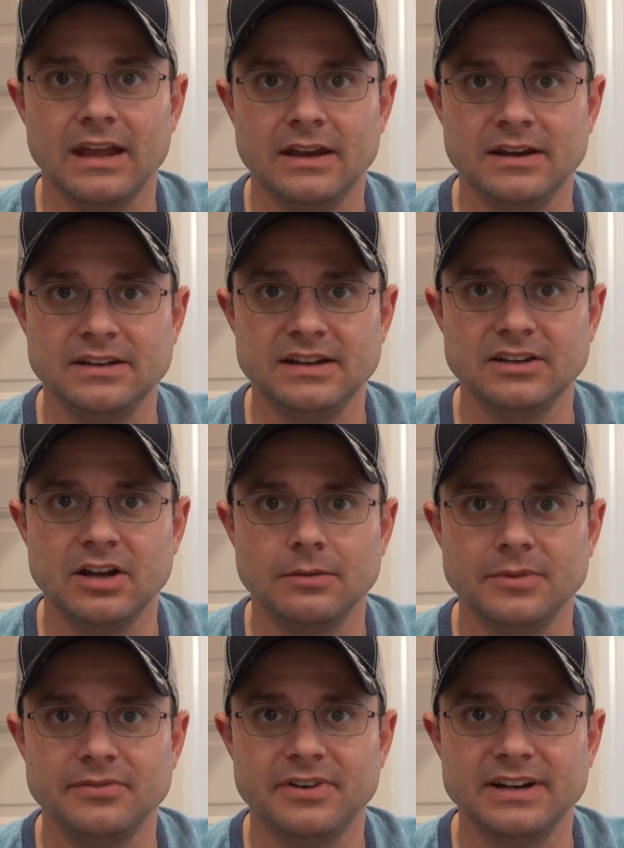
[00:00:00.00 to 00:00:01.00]
And I did
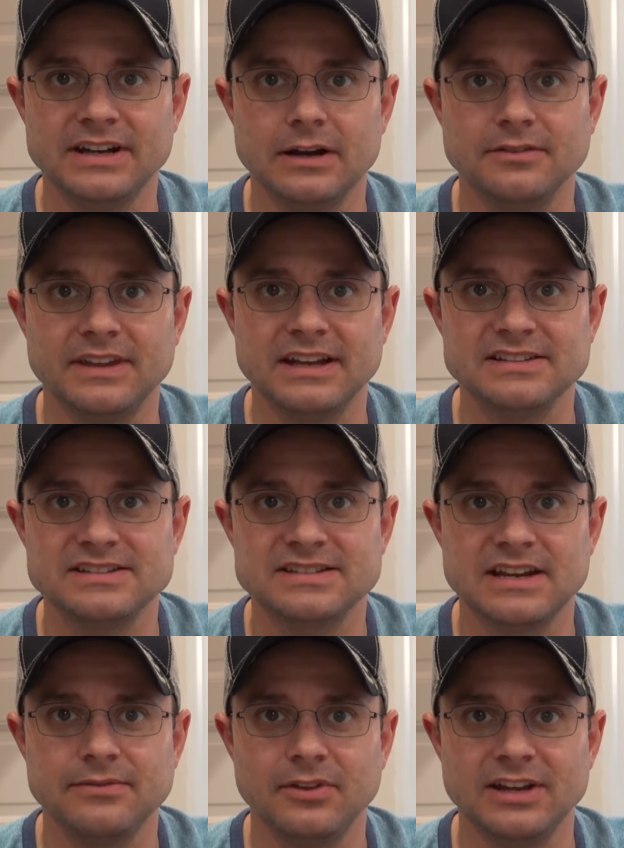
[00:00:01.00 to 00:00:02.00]
come to find out that
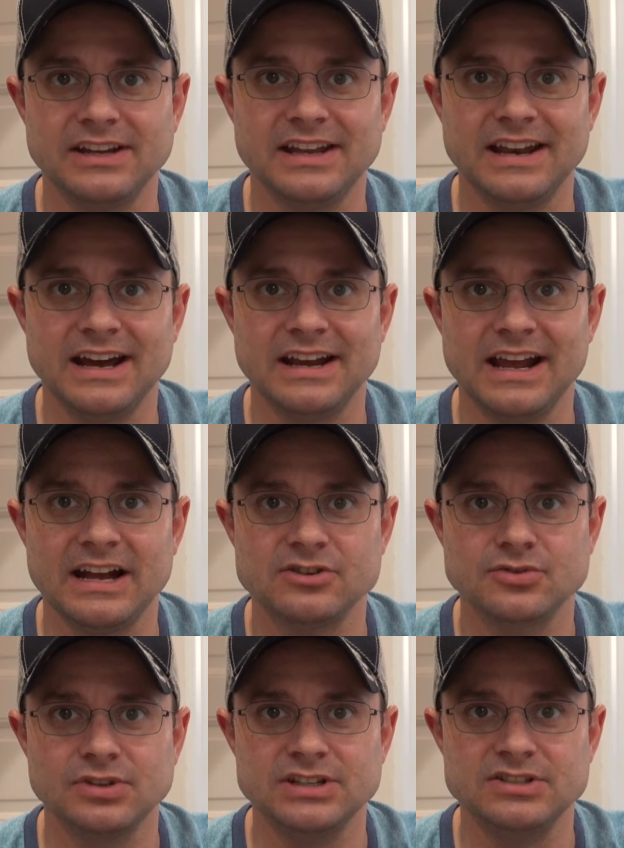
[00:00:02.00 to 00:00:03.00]
Safelite cannot
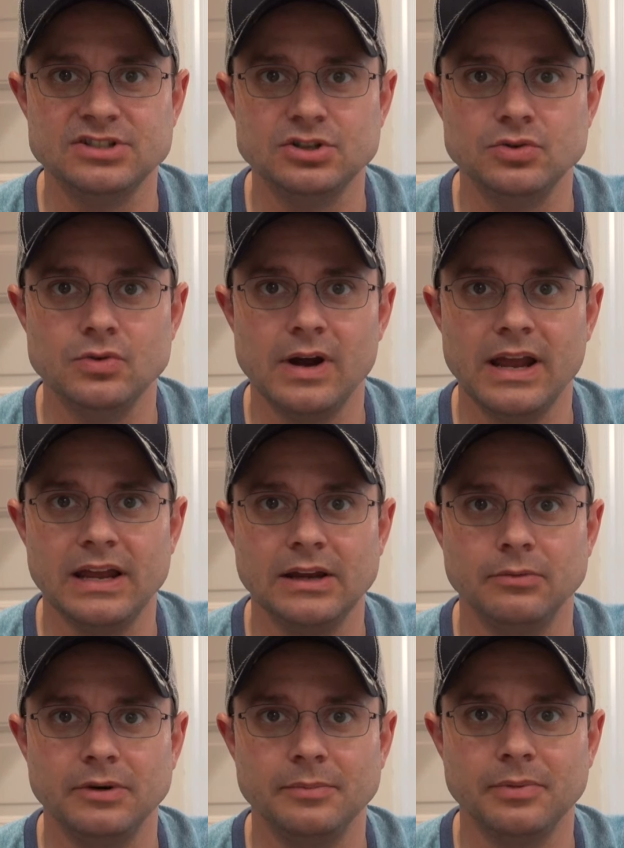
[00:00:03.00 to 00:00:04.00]
actually do
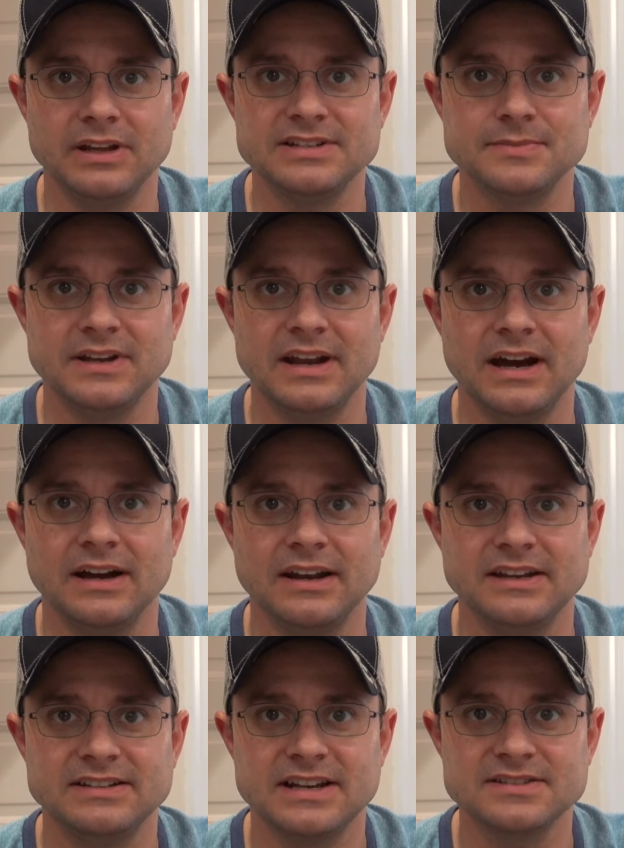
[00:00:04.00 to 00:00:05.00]
a replacement on
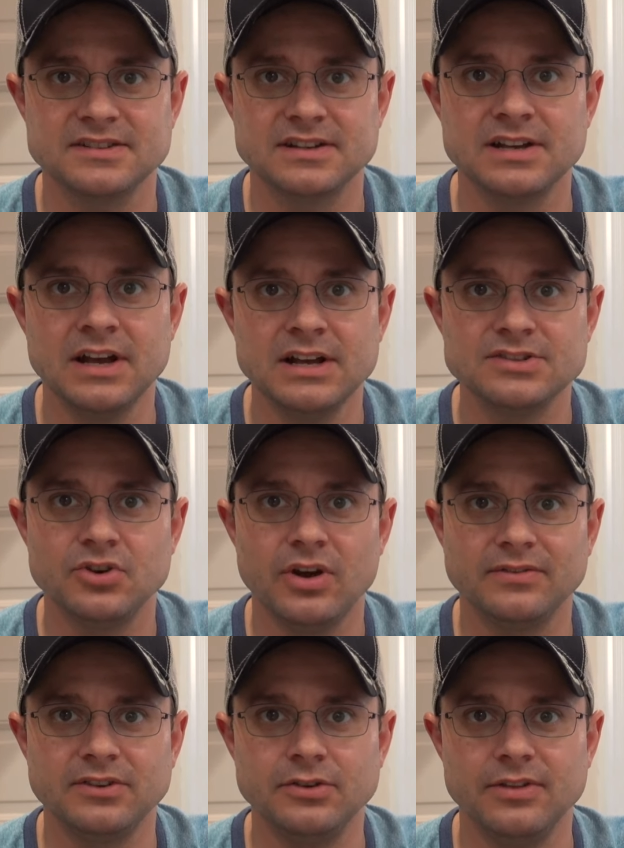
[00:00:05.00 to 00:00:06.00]
a Tesla, so you
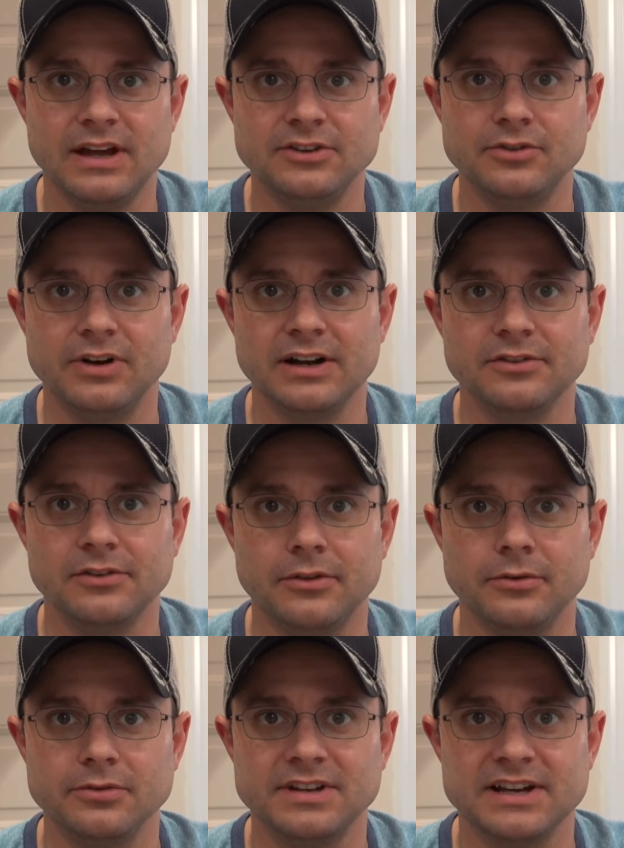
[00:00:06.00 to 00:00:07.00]
have to do that directly
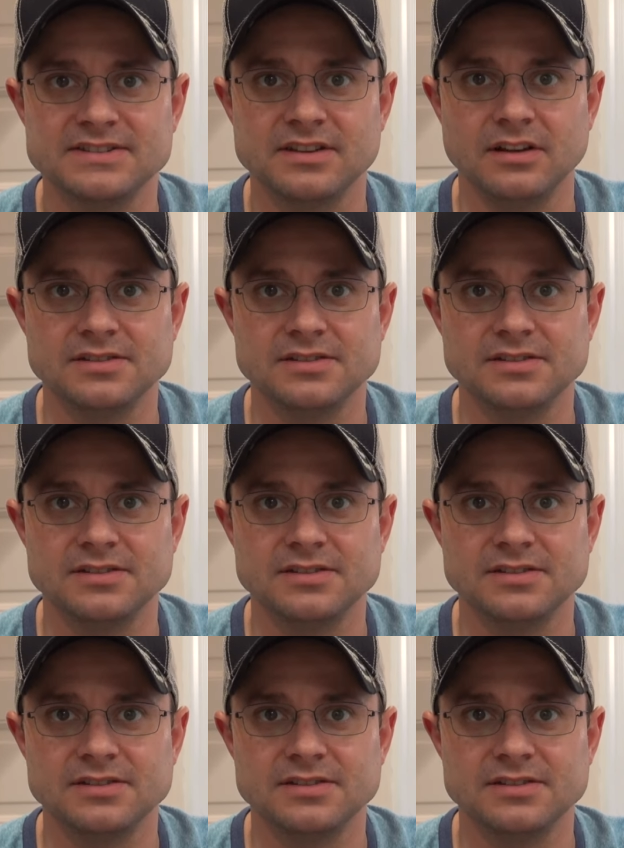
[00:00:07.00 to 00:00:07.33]
through Tesla.